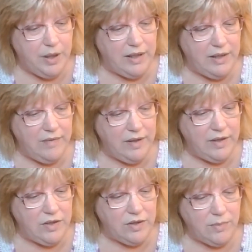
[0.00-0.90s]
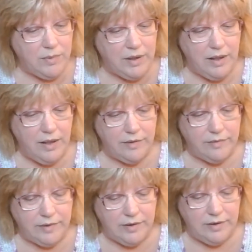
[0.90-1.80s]
in the Village looks really
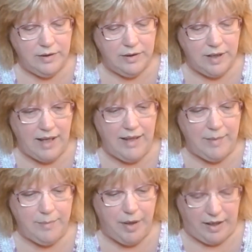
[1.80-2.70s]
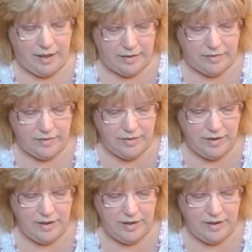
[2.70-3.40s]
colorful. I like bright colors.